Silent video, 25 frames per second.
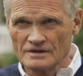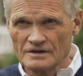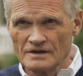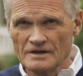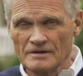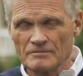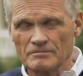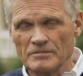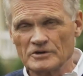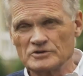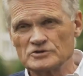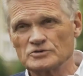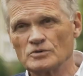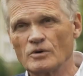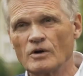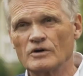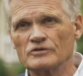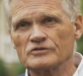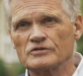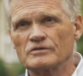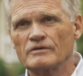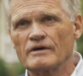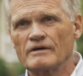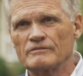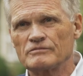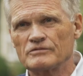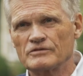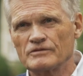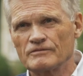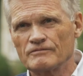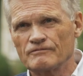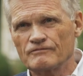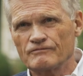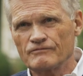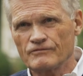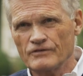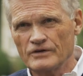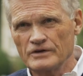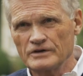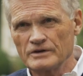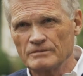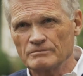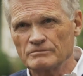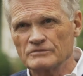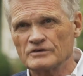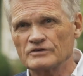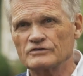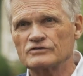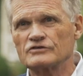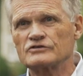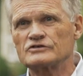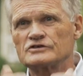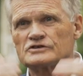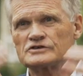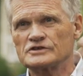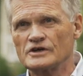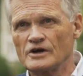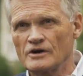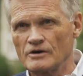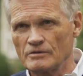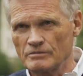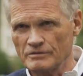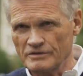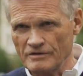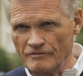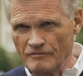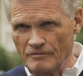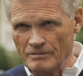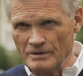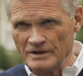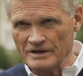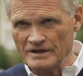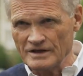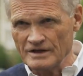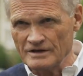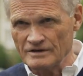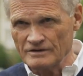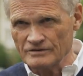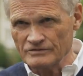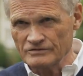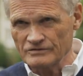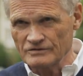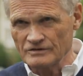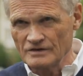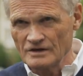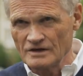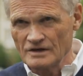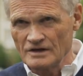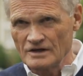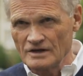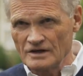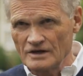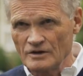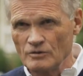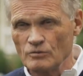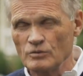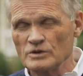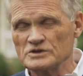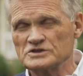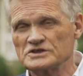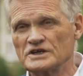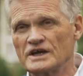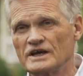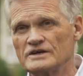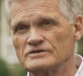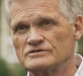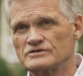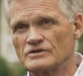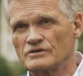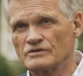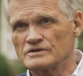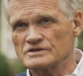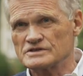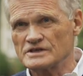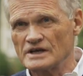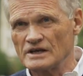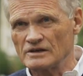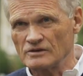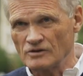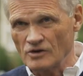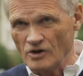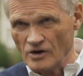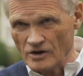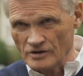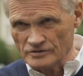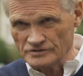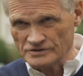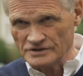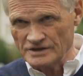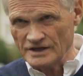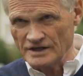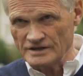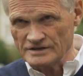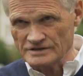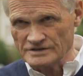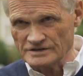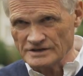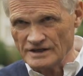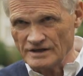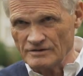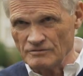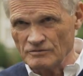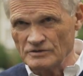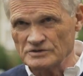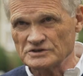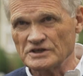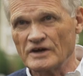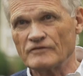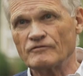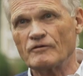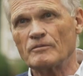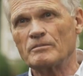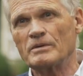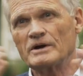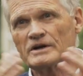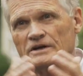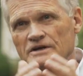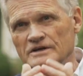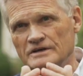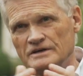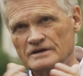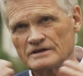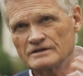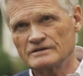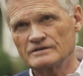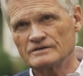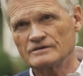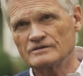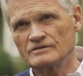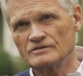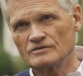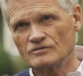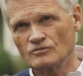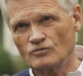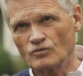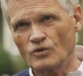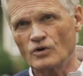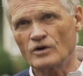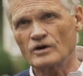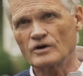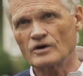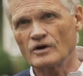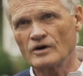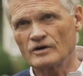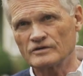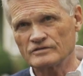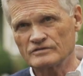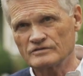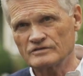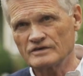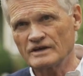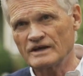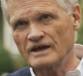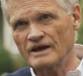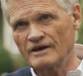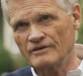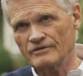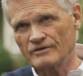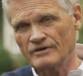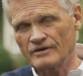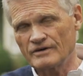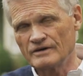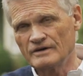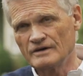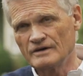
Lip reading: But you also have the freedom to share it with everybody else, in which case there is a large data set which everybody can work on together.